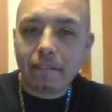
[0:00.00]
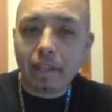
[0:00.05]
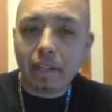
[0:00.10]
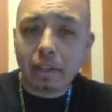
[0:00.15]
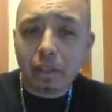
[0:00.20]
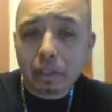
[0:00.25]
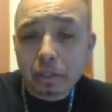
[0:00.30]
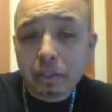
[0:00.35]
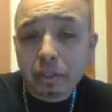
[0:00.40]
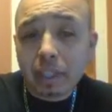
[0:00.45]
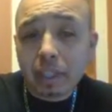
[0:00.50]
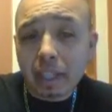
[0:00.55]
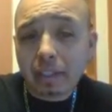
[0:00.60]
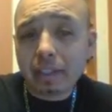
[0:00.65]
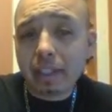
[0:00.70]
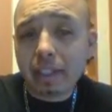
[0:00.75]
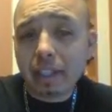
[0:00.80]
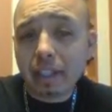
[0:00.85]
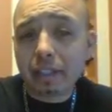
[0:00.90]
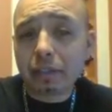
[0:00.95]
could you
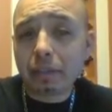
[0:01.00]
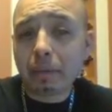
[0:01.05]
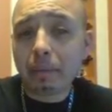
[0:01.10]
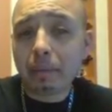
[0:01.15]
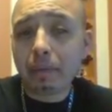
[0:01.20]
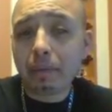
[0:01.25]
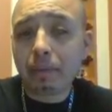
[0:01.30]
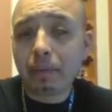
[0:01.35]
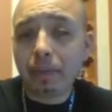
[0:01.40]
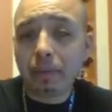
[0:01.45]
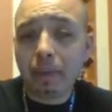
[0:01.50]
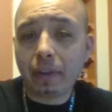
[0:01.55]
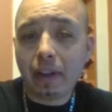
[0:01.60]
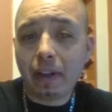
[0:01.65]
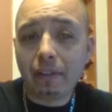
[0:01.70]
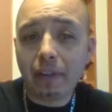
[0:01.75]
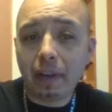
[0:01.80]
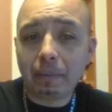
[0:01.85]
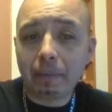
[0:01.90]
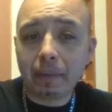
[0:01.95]
technically get in trouble if you don't
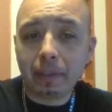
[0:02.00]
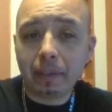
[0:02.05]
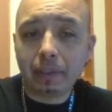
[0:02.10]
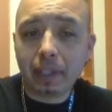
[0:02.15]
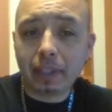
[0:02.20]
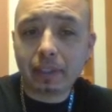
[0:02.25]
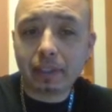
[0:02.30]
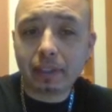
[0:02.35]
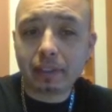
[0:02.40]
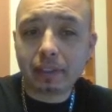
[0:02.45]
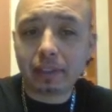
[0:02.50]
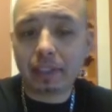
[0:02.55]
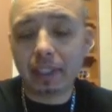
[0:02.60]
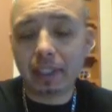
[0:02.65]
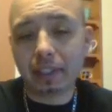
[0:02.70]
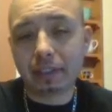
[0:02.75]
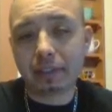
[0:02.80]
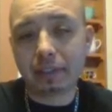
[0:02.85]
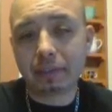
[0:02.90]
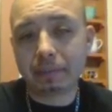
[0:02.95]
have a ham radio license?
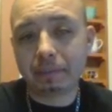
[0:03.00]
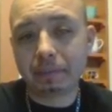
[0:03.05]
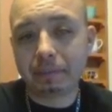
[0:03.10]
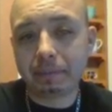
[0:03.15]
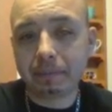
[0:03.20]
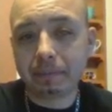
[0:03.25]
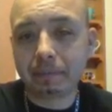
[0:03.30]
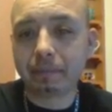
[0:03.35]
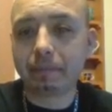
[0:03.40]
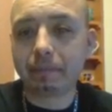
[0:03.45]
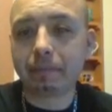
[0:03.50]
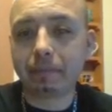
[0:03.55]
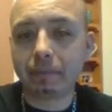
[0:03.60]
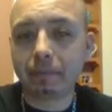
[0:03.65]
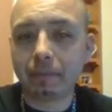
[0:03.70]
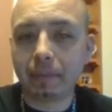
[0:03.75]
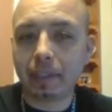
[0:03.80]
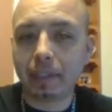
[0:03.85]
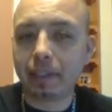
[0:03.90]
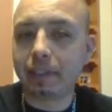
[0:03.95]
Yes.
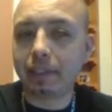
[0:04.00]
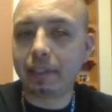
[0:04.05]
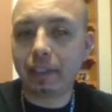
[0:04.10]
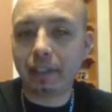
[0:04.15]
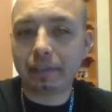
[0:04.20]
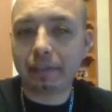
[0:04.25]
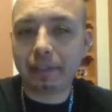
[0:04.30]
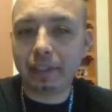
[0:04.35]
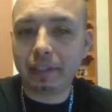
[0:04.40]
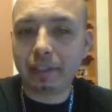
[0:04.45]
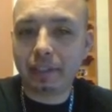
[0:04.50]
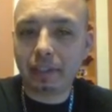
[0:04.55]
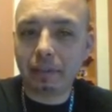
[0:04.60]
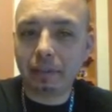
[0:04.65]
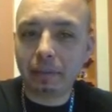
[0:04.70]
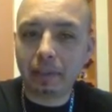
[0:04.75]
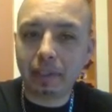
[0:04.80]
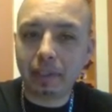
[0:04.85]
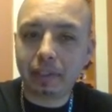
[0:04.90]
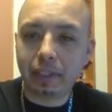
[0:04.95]
But is the FCC
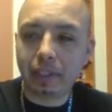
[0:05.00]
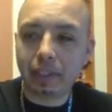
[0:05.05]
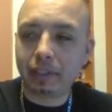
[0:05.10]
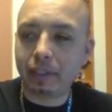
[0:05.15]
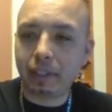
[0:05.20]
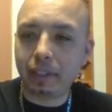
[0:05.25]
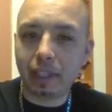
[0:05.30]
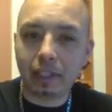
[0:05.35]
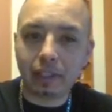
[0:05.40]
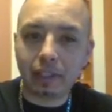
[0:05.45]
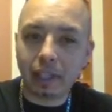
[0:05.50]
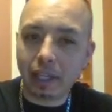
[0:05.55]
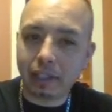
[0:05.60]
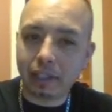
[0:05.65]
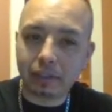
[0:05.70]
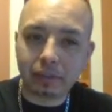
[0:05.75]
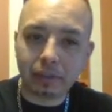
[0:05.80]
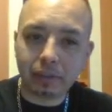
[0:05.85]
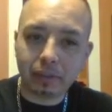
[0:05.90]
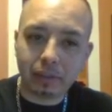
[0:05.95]
really chasing down
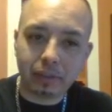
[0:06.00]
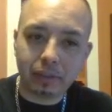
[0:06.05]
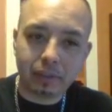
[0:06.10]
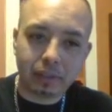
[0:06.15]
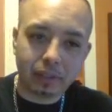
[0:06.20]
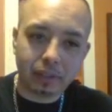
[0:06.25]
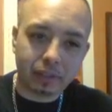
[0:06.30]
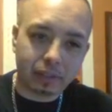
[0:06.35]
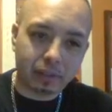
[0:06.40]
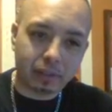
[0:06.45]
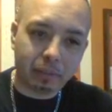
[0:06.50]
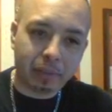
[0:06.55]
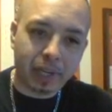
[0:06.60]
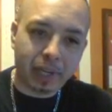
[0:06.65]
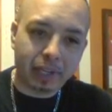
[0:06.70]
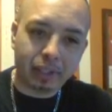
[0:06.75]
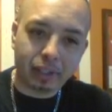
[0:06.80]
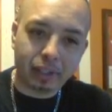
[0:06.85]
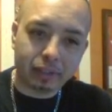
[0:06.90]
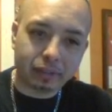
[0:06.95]
guys who are using this in their
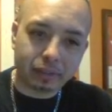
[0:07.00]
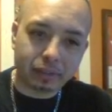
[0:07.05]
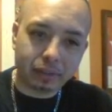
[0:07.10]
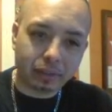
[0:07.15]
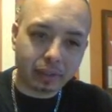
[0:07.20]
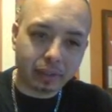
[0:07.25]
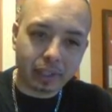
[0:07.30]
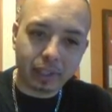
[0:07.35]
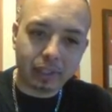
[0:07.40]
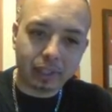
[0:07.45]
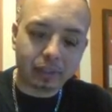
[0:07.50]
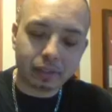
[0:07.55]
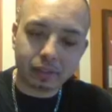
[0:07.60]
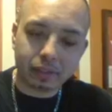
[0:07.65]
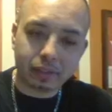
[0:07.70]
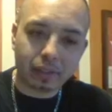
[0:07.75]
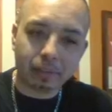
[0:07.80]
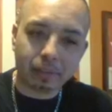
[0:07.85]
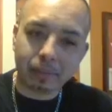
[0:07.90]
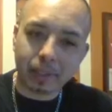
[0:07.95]
backyards with their kids or
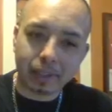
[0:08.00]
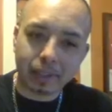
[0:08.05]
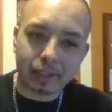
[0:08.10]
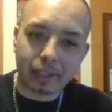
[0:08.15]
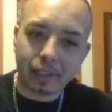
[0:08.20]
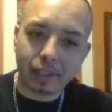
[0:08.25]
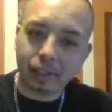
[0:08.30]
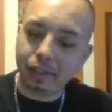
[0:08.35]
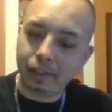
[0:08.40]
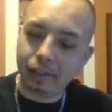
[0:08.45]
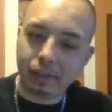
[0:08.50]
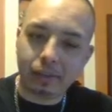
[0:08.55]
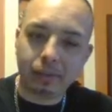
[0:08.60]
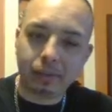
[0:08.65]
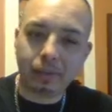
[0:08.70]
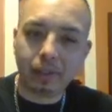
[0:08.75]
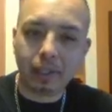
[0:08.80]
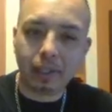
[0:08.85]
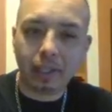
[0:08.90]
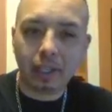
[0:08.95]
something like that? No.
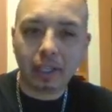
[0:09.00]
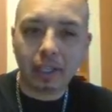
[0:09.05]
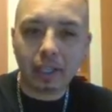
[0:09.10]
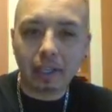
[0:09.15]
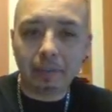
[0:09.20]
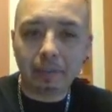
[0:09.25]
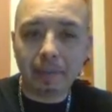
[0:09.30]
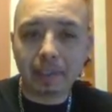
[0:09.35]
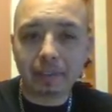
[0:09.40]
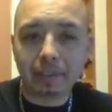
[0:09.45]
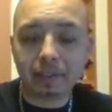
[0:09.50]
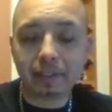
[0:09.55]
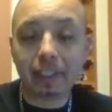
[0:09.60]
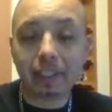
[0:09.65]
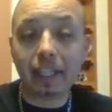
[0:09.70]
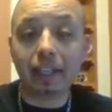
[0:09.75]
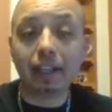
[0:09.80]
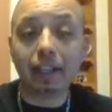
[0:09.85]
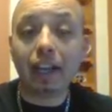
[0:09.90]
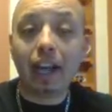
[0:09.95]
I mean,
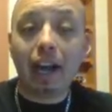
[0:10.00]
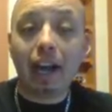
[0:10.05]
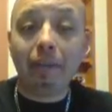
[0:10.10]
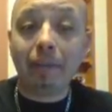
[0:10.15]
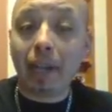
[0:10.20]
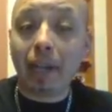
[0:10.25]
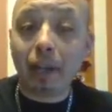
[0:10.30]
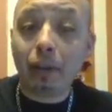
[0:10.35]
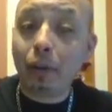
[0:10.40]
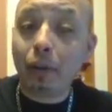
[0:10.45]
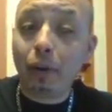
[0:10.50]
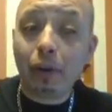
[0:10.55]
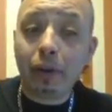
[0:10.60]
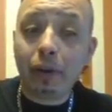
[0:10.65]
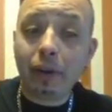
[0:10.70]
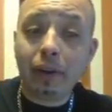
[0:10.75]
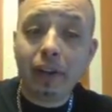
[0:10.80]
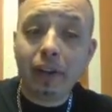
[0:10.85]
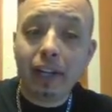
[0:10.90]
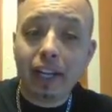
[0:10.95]
hey, I'm not a
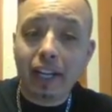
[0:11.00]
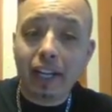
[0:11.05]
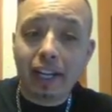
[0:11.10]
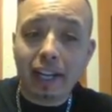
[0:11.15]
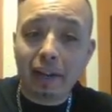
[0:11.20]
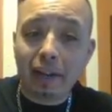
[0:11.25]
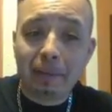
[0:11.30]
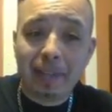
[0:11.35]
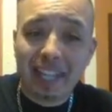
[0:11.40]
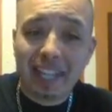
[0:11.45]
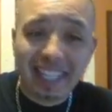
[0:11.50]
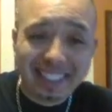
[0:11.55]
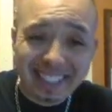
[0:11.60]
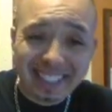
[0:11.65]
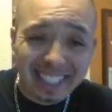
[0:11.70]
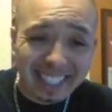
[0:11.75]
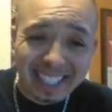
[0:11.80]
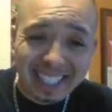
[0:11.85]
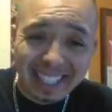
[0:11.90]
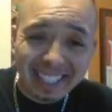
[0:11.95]
lawyer, and I'm not
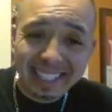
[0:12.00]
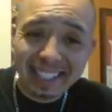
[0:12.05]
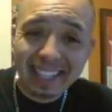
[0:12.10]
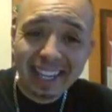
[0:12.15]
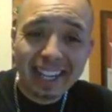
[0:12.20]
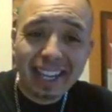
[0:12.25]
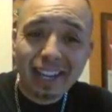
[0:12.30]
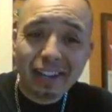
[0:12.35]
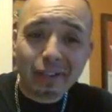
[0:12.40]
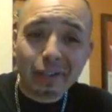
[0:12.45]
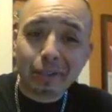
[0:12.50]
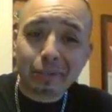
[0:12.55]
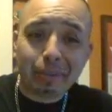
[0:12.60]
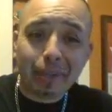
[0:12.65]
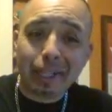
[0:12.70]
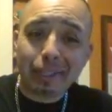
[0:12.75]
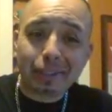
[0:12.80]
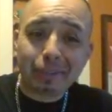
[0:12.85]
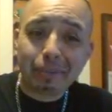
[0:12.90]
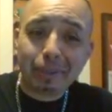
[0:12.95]
taking
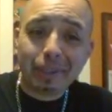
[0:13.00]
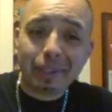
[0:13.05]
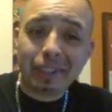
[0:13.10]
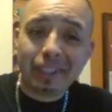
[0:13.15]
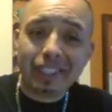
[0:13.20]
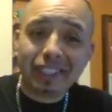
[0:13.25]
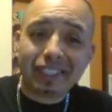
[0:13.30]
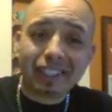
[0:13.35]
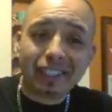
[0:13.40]
responsibilities